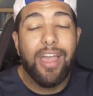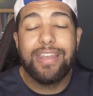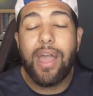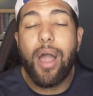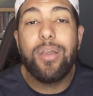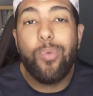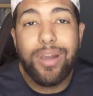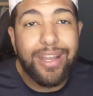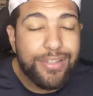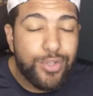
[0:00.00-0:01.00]
Now, I don't want
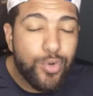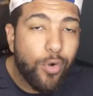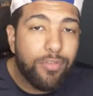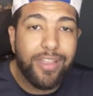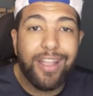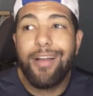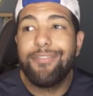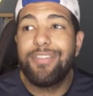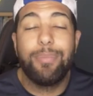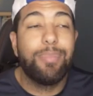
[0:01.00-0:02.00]
to get too overly
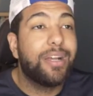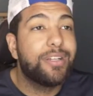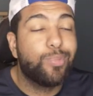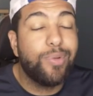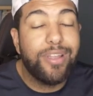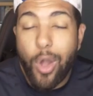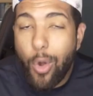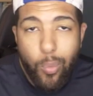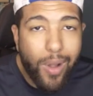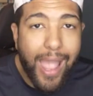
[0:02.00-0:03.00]
confident because we
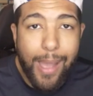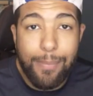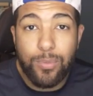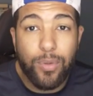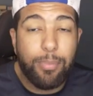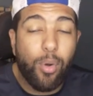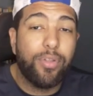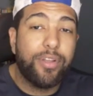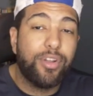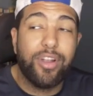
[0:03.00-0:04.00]
know what happened with
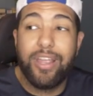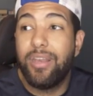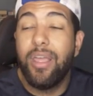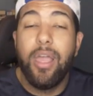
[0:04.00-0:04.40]
Bowling Green.